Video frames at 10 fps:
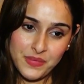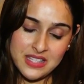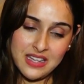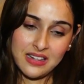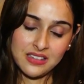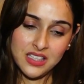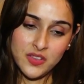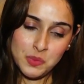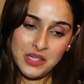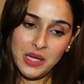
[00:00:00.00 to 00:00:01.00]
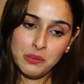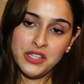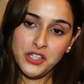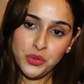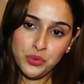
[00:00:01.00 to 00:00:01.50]
as an actor gives me the
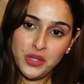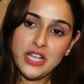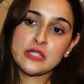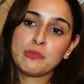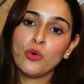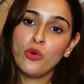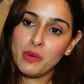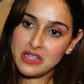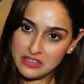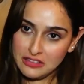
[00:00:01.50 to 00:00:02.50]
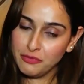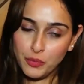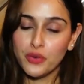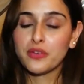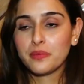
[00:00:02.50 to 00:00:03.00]
ability to explore myself
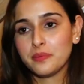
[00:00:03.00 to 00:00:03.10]
more.